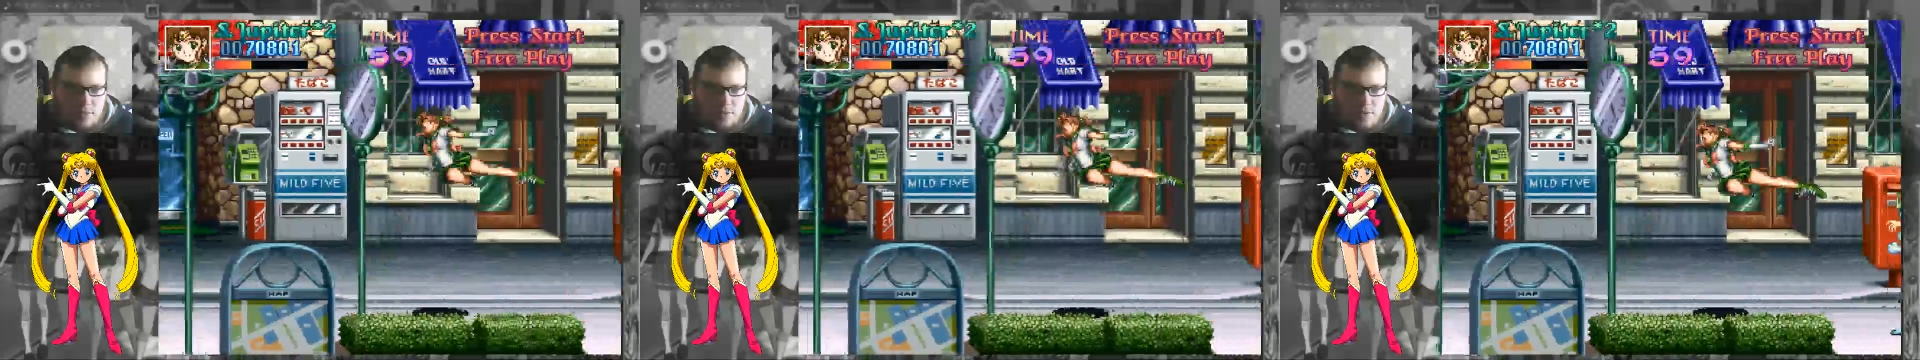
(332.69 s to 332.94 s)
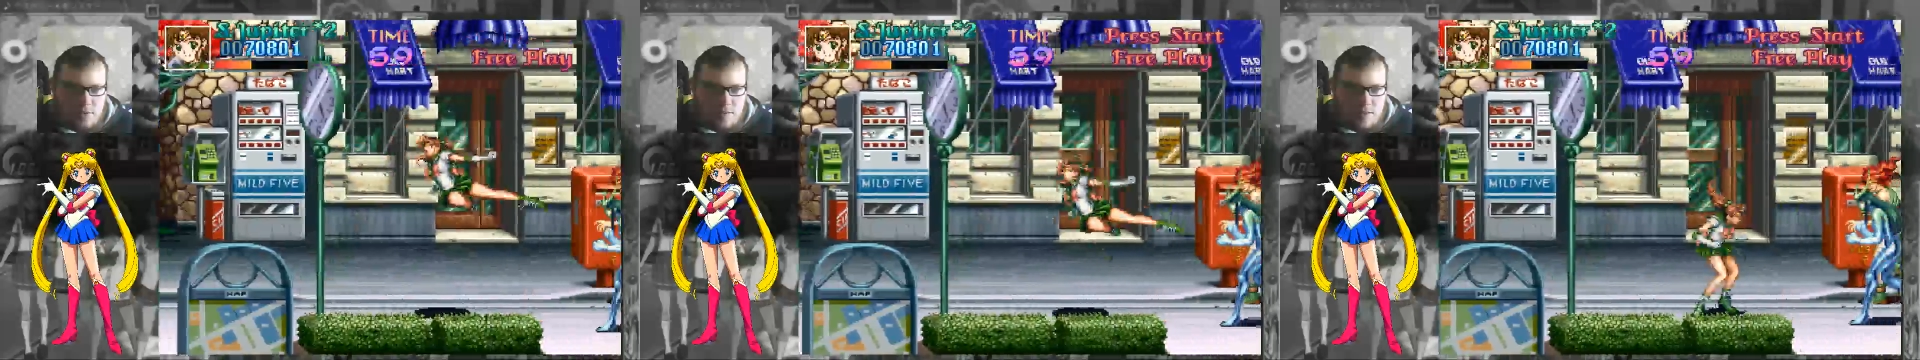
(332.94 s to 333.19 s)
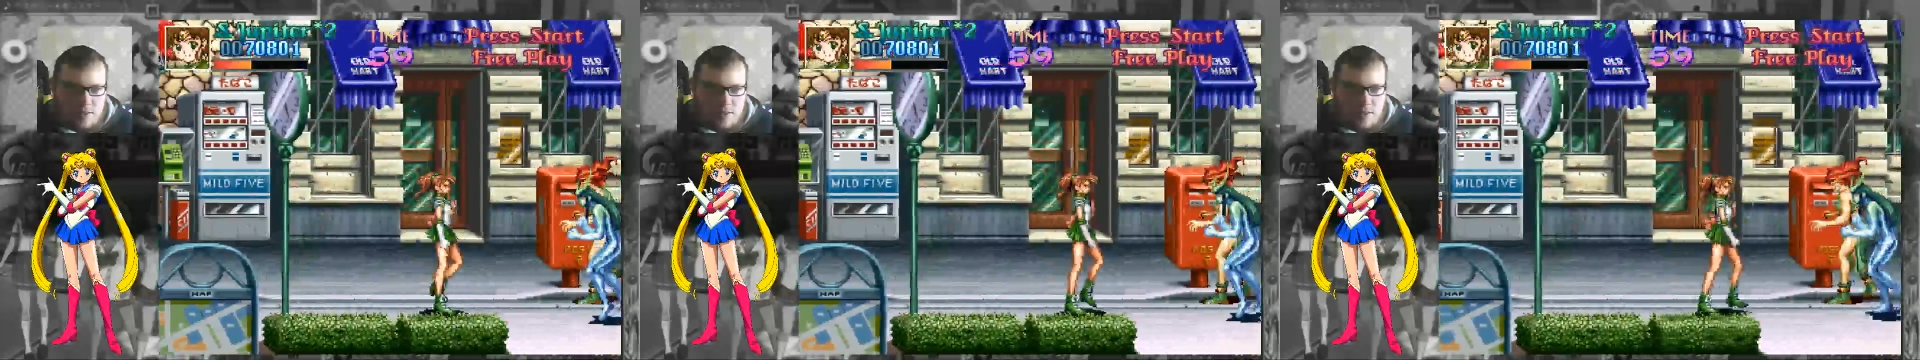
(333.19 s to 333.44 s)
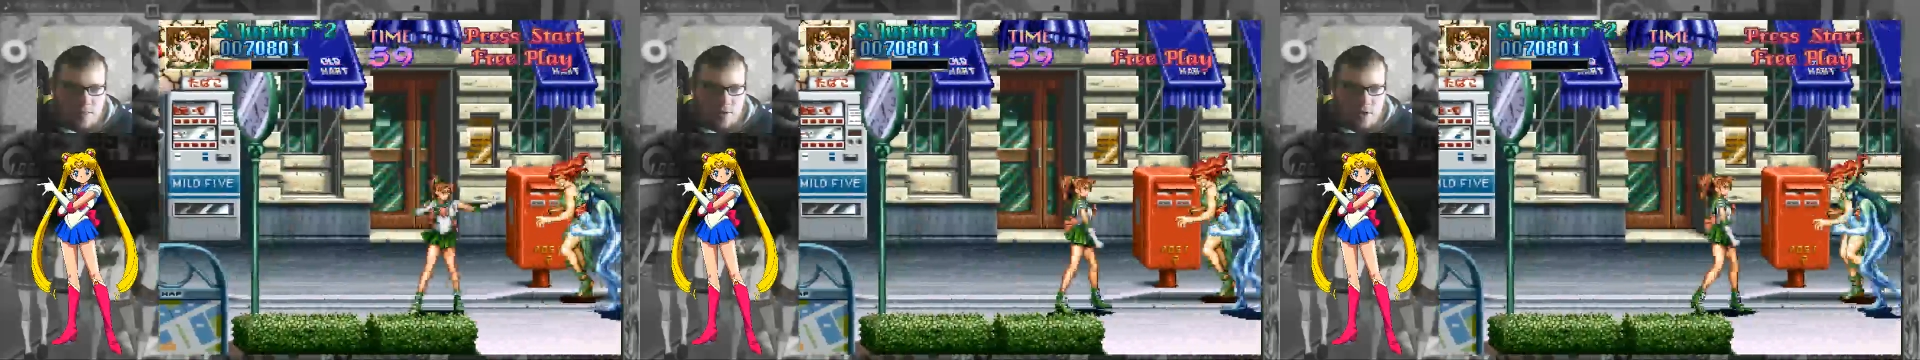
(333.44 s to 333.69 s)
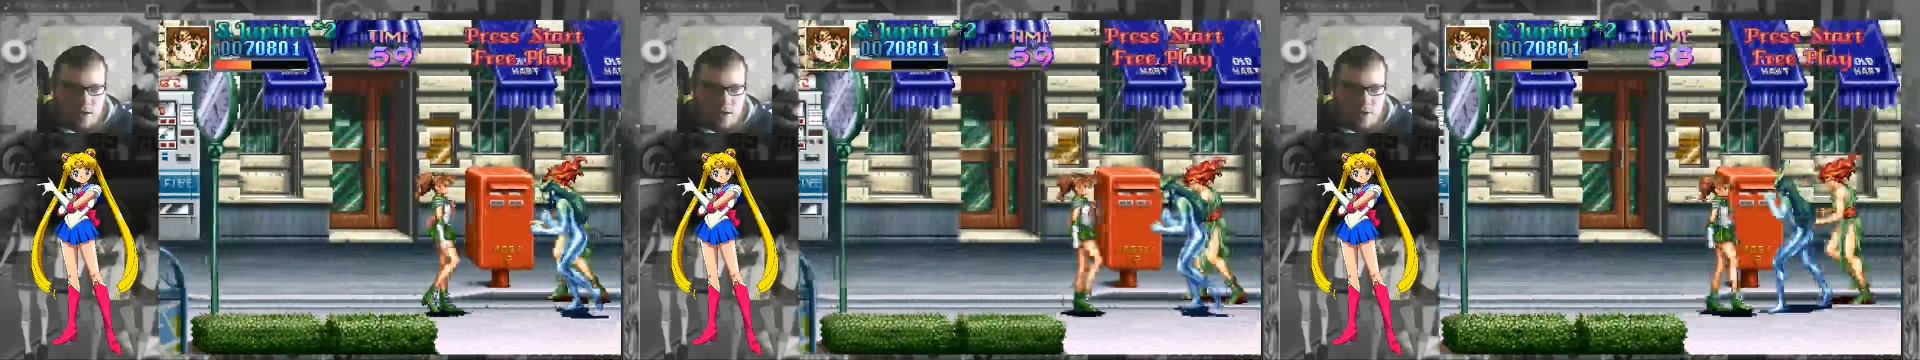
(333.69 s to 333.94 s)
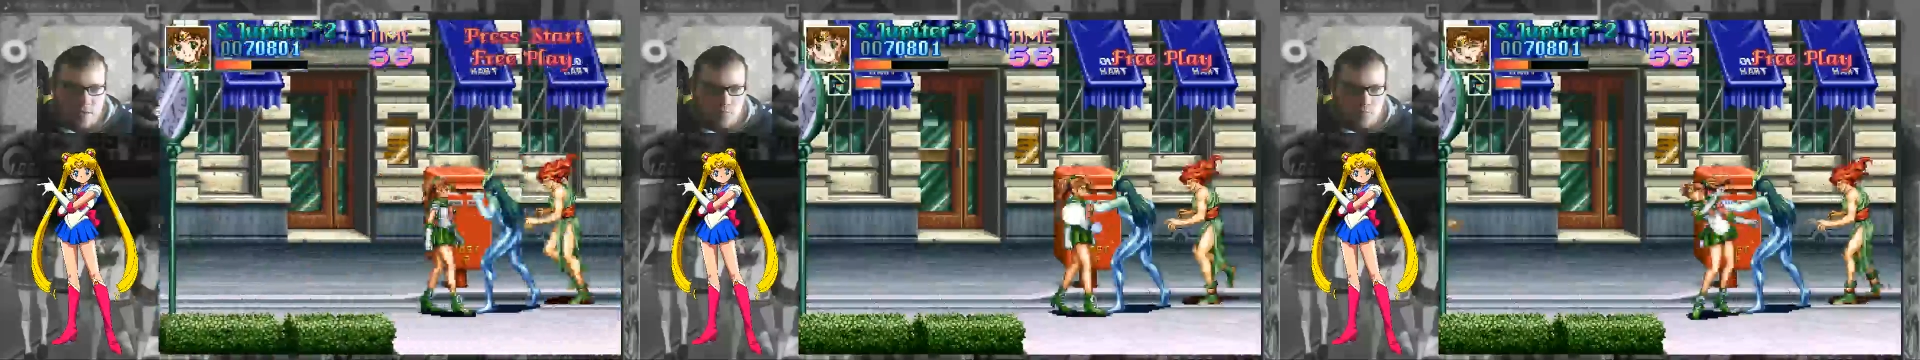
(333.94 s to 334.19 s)
which means somebody
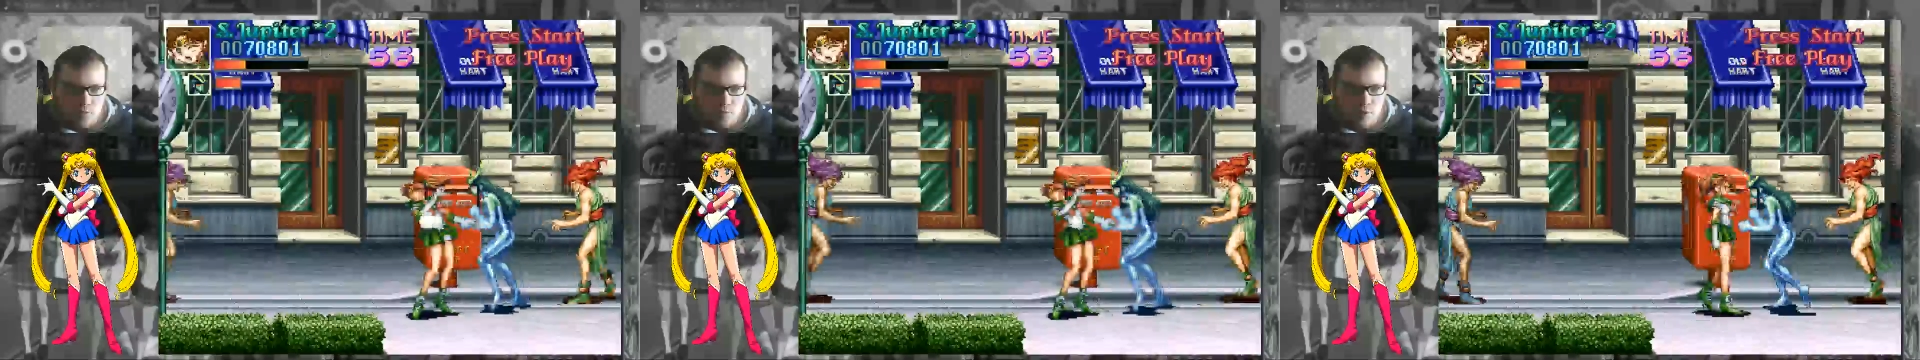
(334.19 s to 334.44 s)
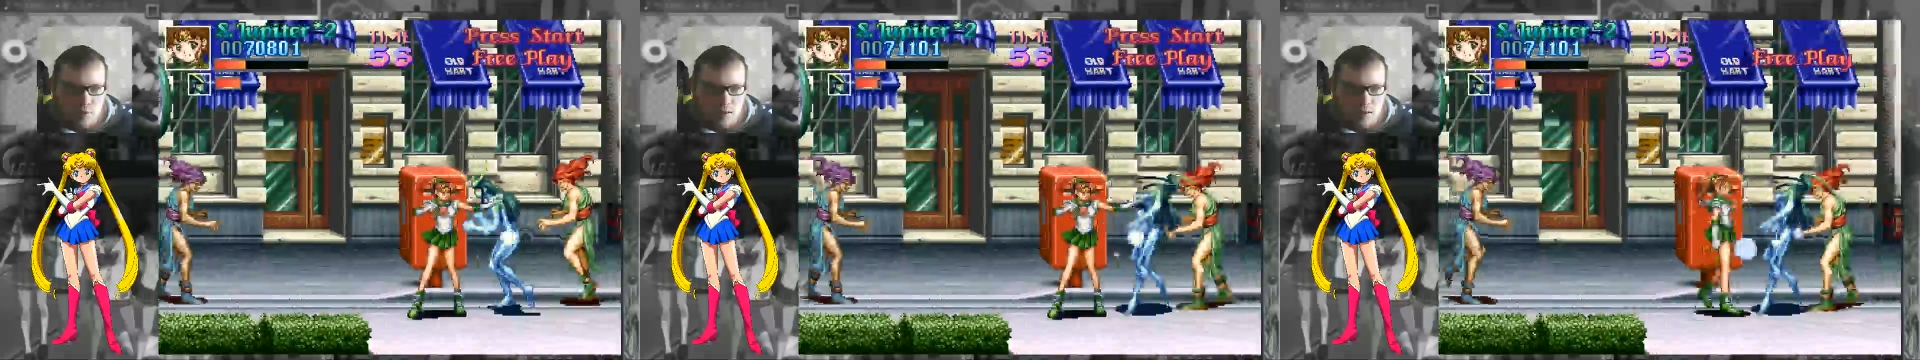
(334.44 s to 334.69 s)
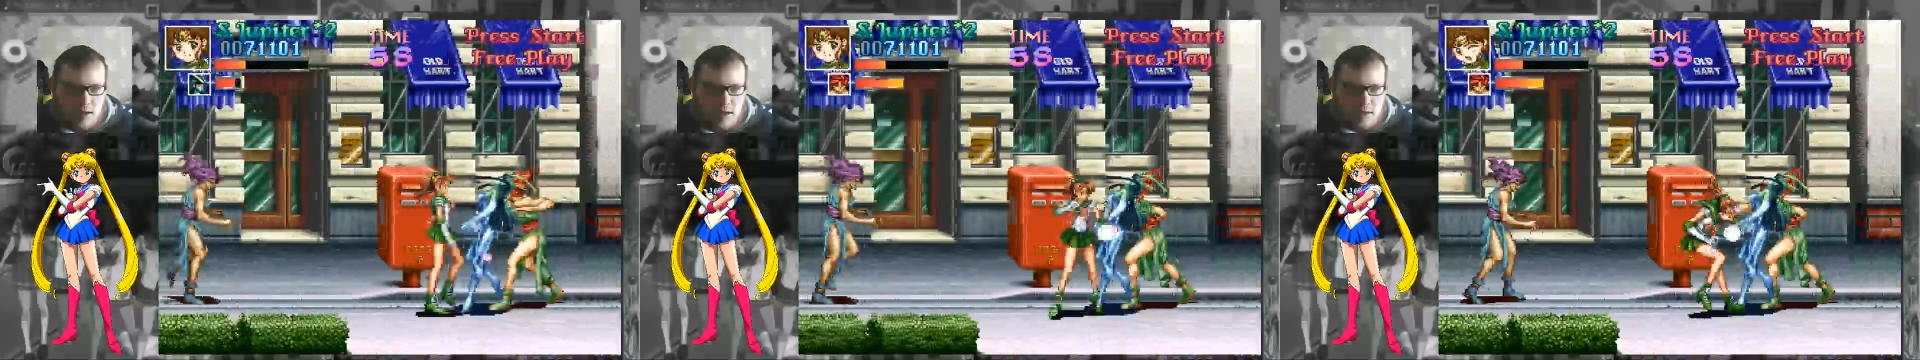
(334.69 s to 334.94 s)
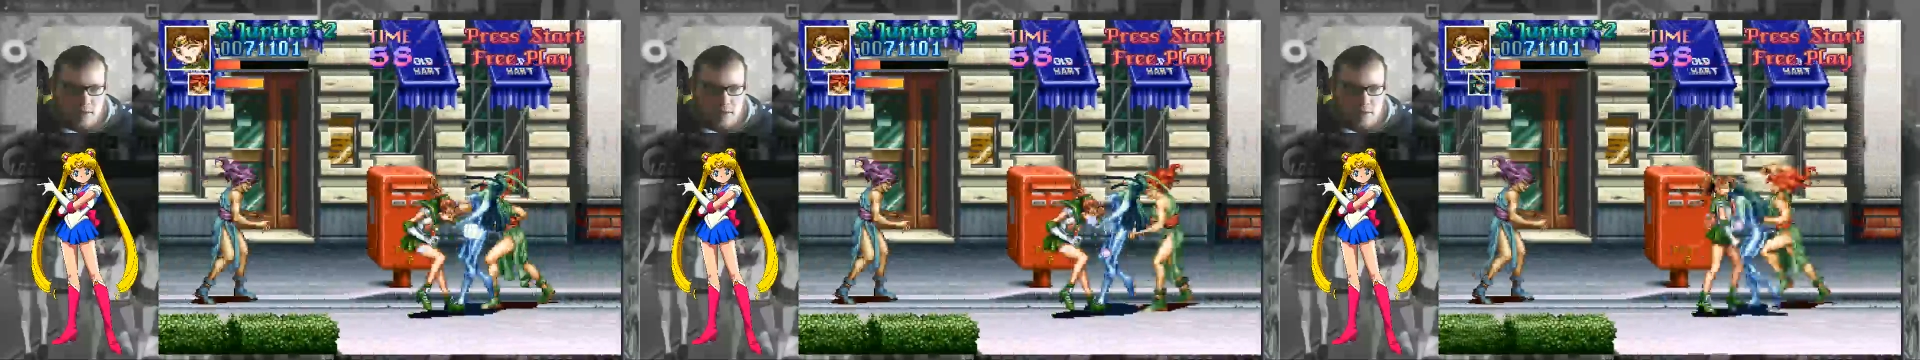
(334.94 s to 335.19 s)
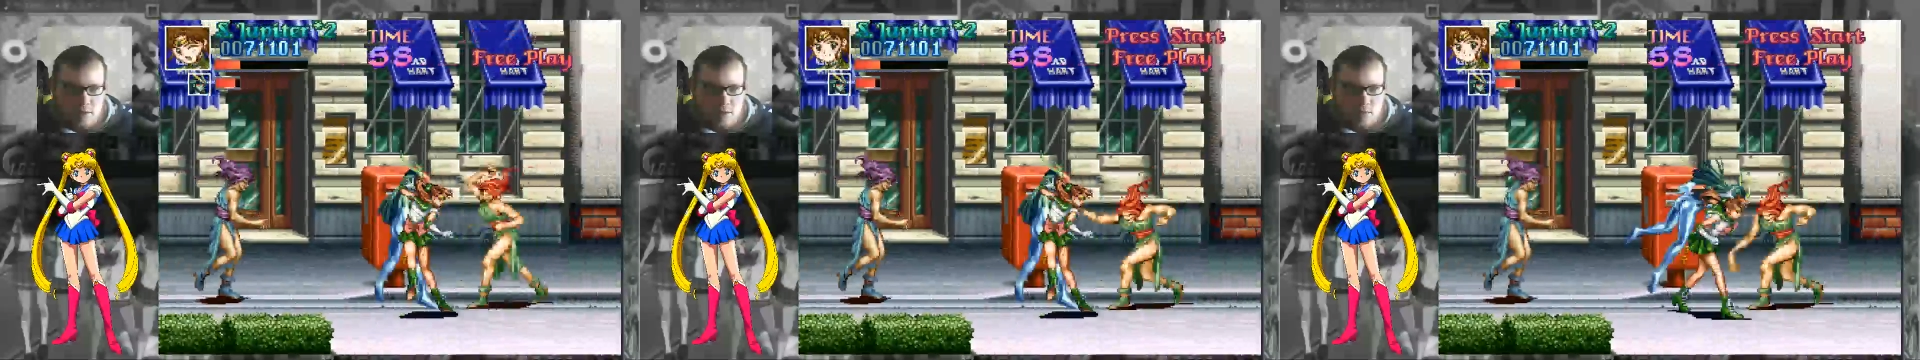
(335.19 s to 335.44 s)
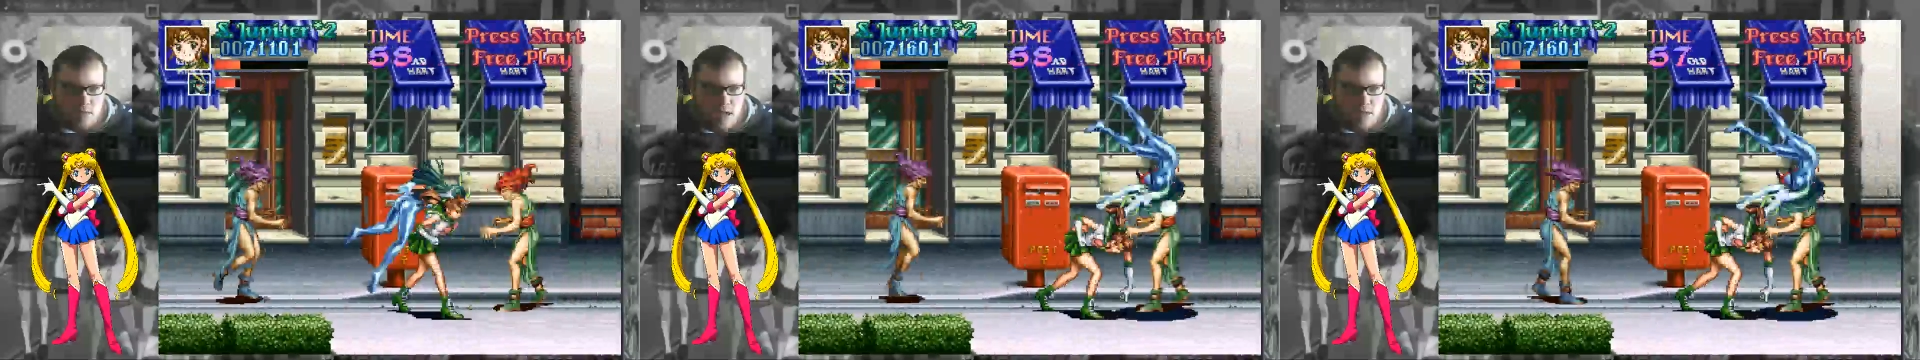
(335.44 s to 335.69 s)
who was putting that into
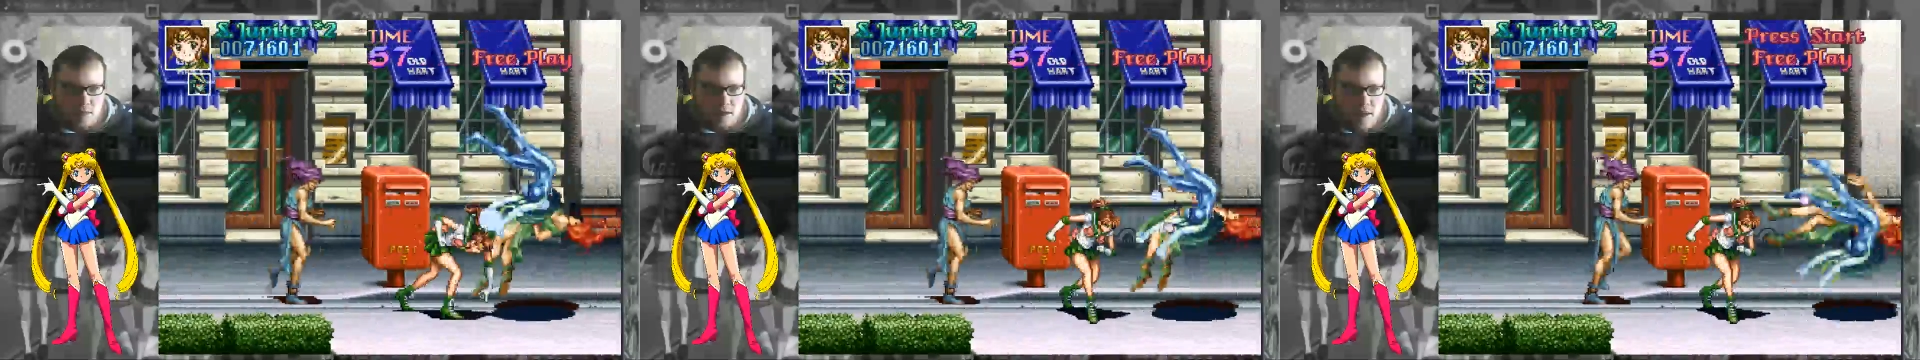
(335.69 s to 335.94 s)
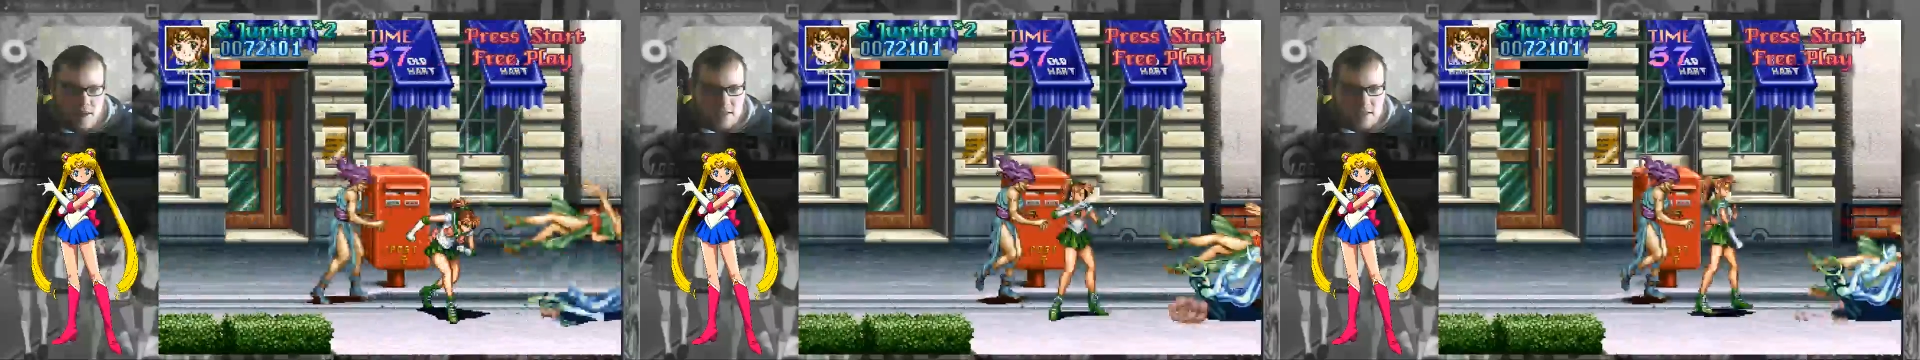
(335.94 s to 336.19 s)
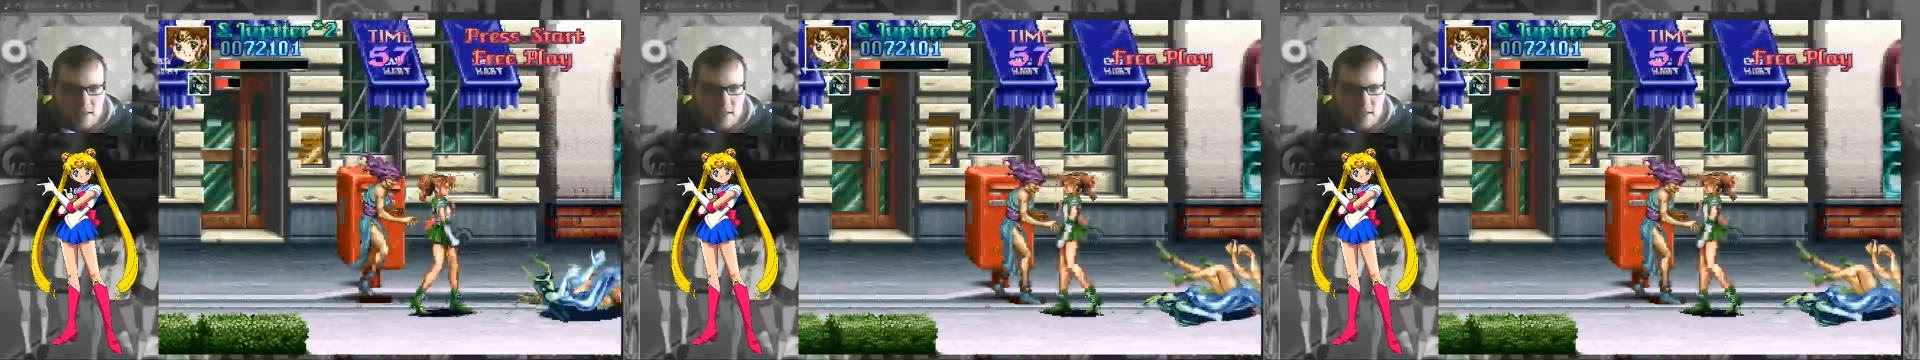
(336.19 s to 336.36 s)
YouTube Gaming that day